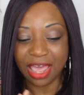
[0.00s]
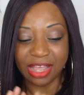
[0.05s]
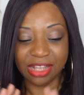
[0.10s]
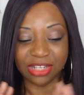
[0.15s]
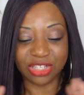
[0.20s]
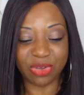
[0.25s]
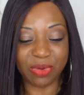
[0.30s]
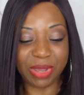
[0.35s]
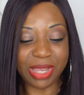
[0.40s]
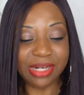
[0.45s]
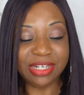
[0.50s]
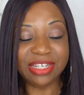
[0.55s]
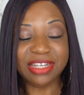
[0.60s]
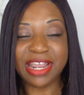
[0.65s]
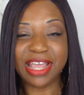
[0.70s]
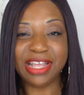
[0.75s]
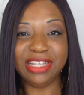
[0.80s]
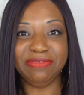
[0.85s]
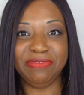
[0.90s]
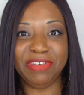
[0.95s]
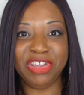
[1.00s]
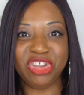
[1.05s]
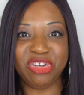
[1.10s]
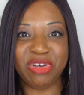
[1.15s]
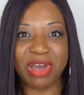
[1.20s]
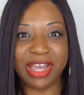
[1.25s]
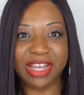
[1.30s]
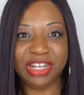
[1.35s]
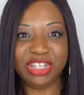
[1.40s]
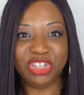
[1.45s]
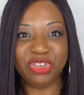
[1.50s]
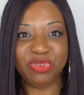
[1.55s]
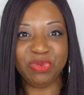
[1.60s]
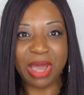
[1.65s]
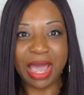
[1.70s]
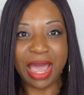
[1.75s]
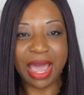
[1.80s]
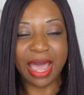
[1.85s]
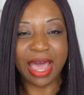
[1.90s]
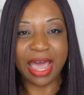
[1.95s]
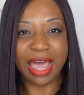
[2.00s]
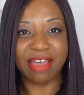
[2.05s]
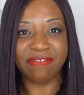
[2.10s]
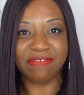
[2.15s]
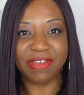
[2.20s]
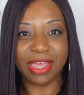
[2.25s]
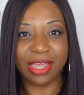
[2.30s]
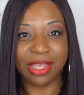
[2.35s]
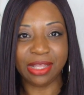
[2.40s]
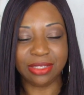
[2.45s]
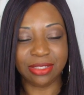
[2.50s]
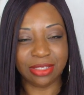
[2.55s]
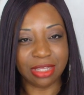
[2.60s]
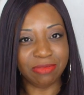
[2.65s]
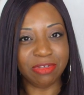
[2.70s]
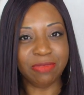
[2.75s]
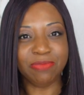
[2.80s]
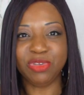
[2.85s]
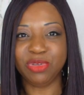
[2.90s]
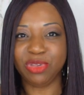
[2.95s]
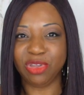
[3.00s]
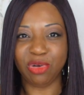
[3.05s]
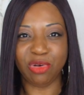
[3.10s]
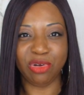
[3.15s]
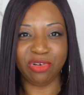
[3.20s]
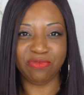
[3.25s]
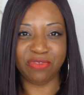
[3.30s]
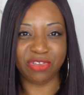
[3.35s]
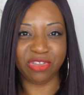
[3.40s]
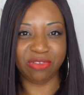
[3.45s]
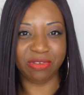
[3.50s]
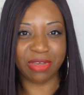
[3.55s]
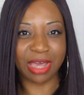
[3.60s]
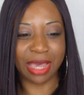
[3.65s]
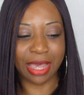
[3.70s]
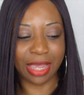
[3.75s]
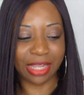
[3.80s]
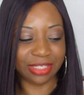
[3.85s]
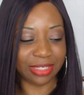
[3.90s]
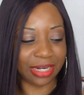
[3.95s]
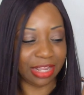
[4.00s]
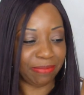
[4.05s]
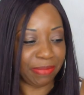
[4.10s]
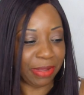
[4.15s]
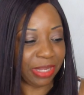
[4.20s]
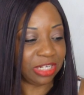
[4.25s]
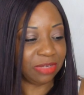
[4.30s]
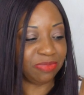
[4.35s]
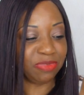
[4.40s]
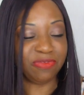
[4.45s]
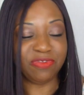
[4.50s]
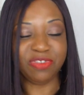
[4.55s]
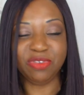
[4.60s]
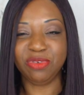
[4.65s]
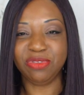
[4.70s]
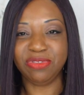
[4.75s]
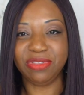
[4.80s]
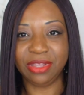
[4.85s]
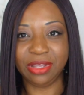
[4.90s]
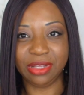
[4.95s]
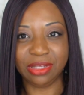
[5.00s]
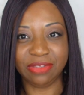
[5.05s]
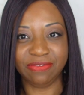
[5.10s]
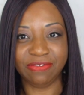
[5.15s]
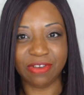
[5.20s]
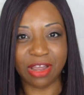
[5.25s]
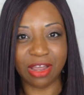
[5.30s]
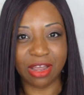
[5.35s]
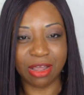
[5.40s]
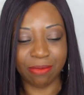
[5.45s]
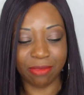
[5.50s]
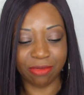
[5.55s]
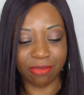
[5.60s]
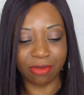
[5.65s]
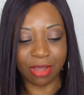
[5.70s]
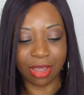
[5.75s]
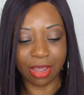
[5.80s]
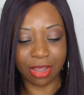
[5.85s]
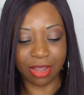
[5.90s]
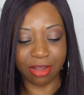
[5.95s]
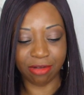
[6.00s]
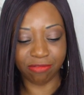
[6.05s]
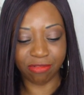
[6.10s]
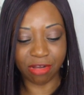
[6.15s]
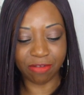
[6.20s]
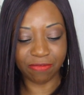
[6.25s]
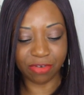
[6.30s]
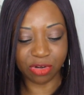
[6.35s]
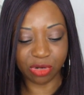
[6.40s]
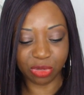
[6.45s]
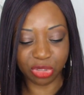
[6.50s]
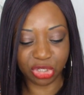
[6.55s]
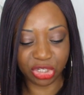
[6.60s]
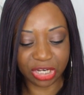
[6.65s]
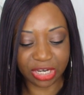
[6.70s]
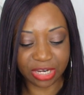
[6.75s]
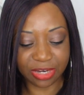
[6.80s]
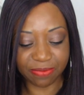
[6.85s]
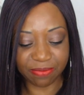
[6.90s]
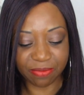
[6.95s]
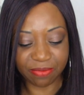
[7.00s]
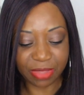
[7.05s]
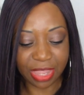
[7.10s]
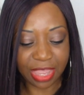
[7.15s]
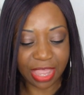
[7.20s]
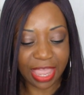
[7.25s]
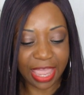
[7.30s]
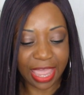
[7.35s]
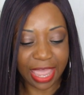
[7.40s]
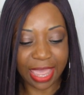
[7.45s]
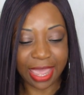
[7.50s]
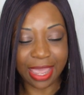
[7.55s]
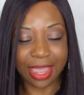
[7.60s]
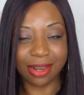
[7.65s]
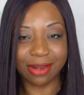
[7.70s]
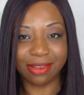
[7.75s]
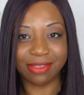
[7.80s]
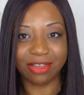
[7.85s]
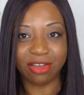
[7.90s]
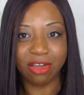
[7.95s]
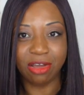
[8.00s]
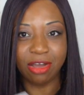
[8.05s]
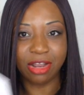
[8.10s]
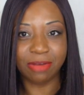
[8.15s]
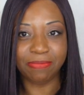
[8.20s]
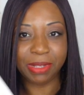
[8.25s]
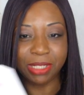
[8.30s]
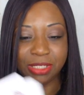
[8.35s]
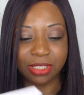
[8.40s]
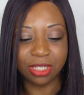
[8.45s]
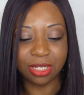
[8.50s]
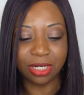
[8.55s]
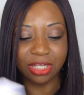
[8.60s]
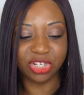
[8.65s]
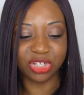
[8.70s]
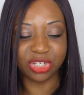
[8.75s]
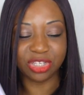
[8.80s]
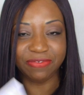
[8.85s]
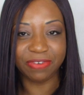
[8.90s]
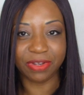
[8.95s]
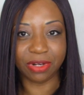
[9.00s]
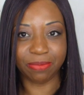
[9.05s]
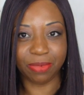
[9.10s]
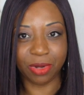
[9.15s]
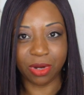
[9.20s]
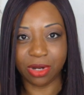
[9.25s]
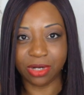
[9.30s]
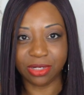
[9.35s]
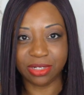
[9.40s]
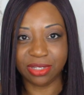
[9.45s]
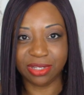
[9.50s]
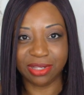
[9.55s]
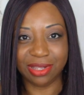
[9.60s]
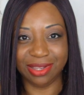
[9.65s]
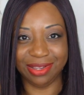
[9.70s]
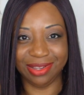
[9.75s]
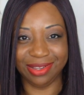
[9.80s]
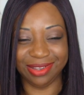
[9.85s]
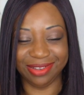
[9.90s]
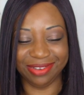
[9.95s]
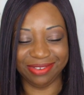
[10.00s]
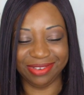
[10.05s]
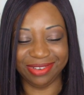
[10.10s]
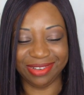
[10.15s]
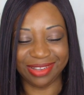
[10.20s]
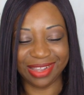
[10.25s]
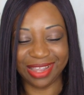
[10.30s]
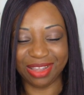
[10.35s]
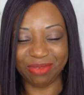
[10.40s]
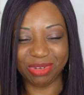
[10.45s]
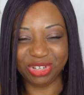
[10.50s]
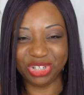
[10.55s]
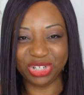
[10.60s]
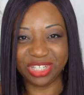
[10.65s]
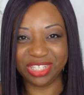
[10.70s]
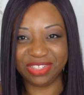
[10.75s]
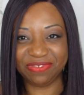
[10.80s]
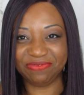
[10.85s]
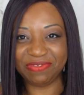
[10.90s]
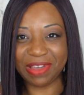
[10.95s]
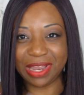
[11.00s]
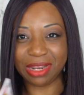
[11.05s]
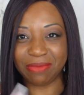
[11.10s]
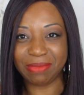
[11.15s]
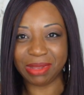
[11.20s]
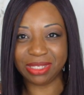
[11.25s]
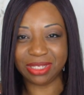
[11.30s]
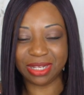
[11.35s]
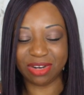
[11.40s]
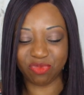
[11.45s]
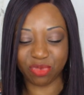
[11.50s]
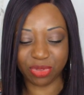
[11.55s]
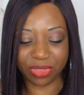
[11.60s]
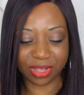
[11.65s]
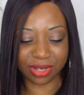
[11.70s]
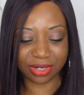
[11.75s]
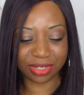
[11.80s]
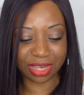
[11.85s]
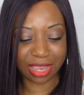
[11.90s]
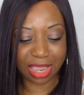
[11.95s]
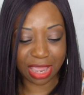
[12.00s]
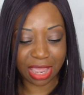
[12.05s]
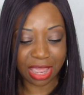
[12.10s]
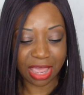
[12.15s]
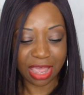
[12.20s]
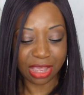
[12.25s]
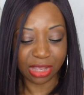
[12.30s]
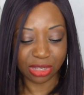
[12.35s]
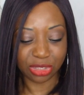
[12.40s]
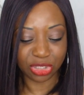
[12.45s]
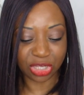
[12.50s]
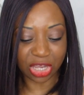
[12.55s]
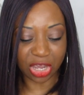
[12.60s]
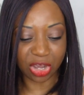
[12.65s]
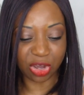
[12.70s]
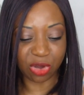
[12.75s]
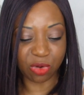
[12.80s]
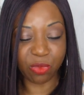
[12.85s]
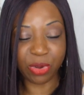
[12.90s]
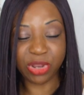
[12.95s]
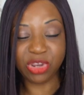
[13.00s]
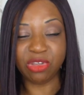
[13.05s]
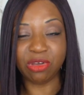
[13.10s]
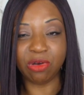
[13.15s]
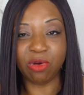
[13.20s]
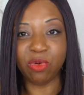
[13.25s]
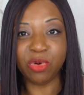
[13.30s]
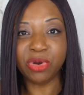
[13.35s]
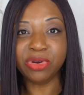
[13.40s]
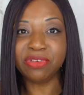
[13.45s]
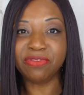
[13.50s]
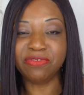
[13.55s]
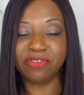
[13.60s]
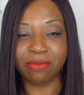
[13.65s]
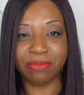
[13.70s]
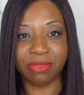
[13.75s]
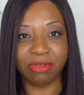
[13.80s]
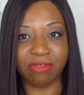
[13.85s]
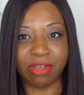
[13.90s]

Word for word: So in today's video, I do have a summer beauty haul for you guys, and I picked up a few things from Revolution, and the card basically just fell apart. I was just finding myself with it. So when you order from the